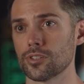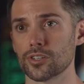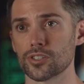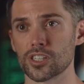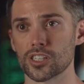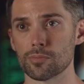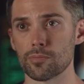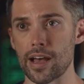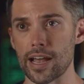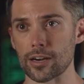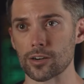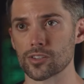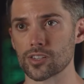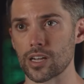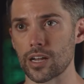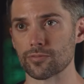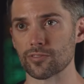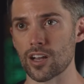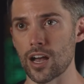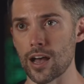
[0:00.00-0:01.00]
such as
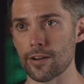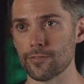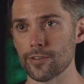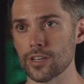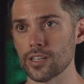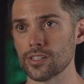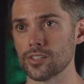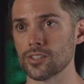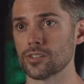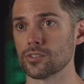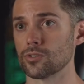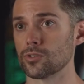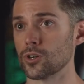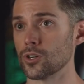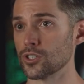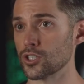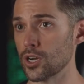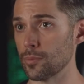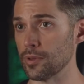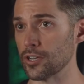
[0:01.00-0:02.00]
Microsoft Office
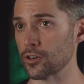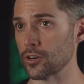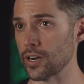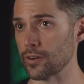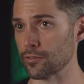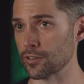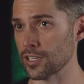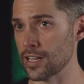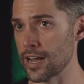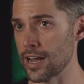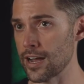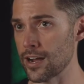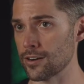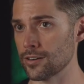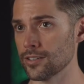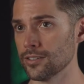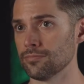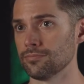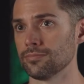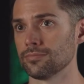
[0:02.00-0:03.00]
or Adobe Creative
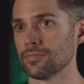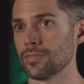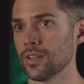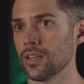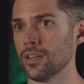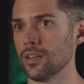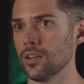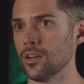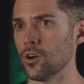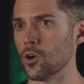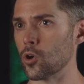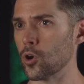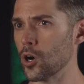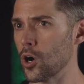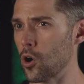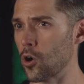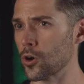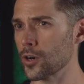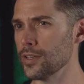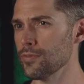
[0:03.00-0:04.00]
Cloud,
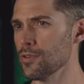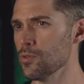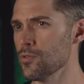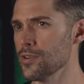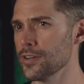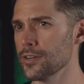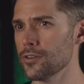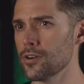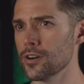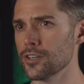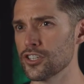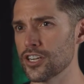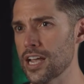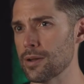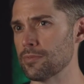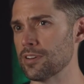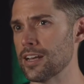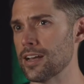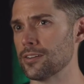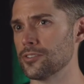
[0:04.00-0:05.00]
or even when you are
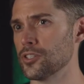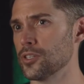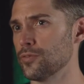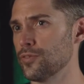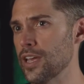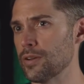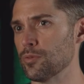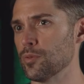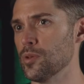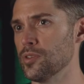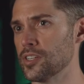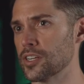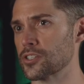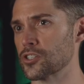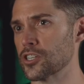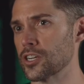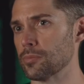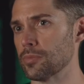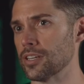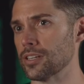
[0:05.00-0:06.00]
jamming out to your favorite music
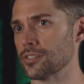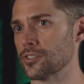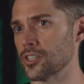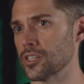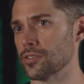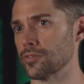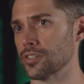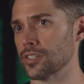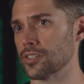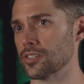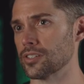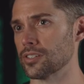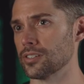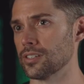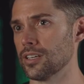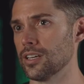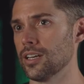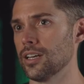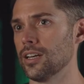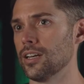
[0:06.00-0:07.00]
streaming service.
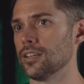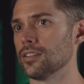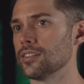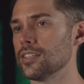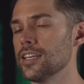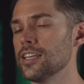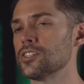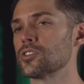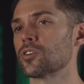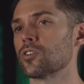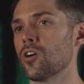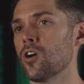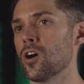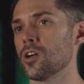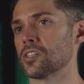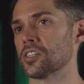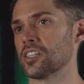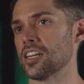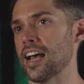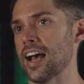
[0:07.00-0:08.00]
These are
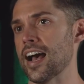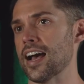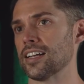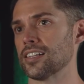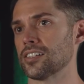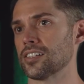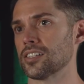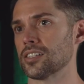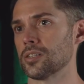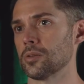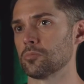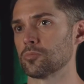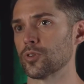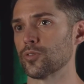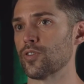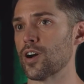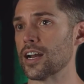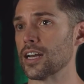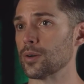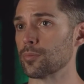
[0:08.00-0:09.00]
all SaaS,
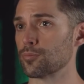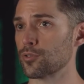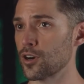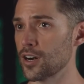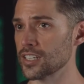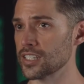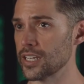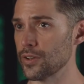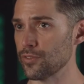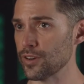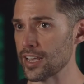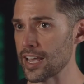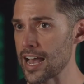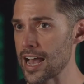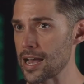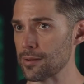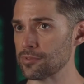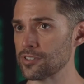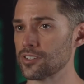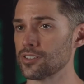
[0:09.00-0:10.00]
providing productivity
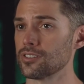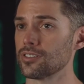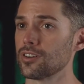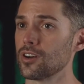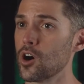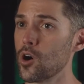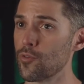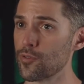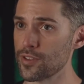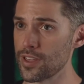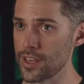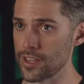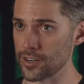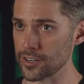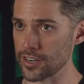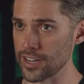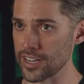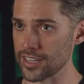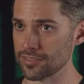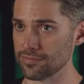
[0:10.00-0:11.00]
apps over the
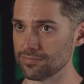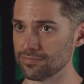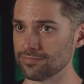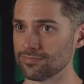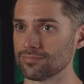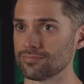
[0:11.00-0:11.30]
internet.